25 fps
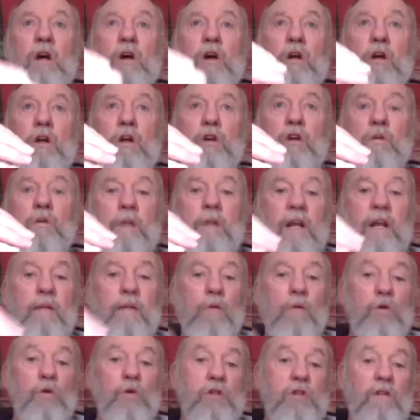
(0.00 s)
you made the
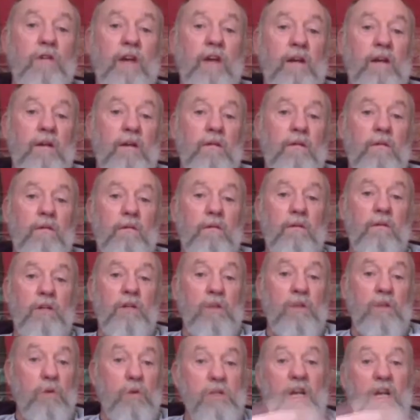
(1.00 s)
most of it, because
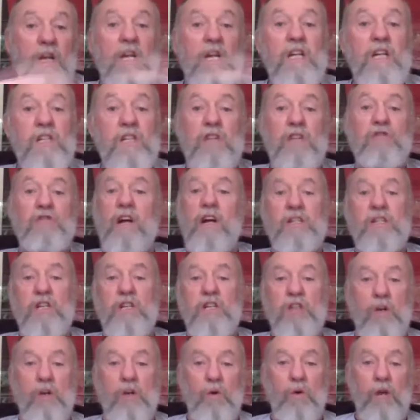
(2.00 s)
it wasn't an easy
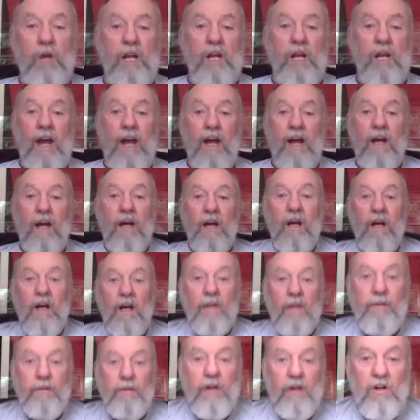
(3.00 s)
transition going in there,
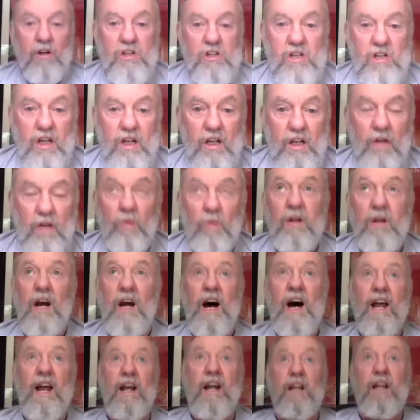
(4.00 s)
because they
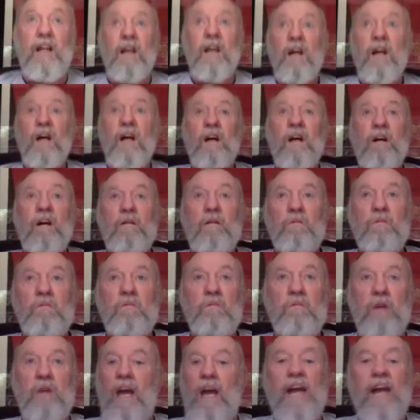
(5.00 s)
are at
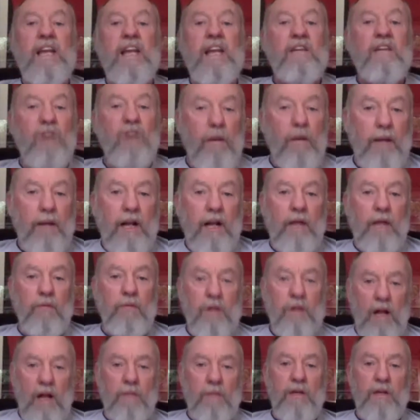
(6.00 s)
any rugby club where
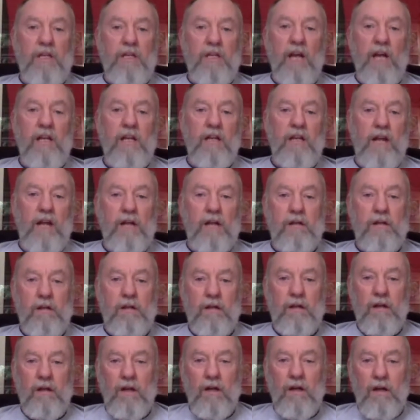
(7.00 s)
they'll be tight knit,
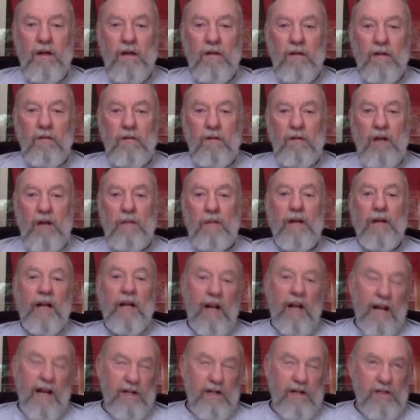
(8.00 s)
there'll be
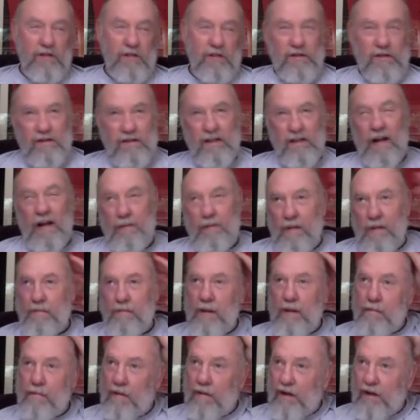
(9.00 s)
cliques, there'll be
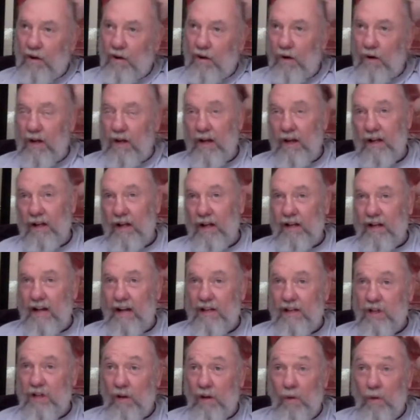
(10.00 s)
people, and
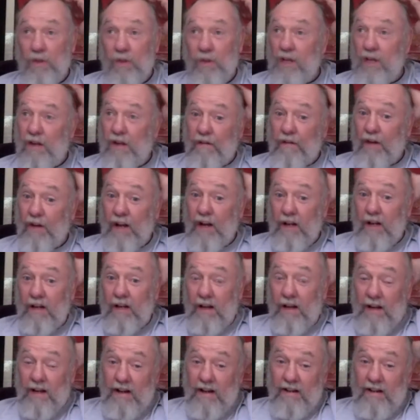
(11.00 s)
that's always a difficult
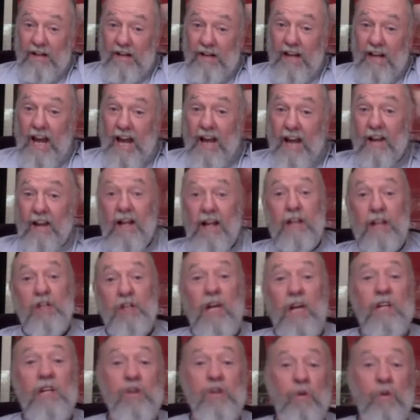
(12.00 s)
to get into that
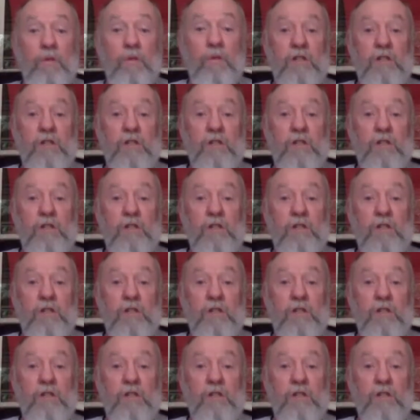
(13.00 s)
changing room.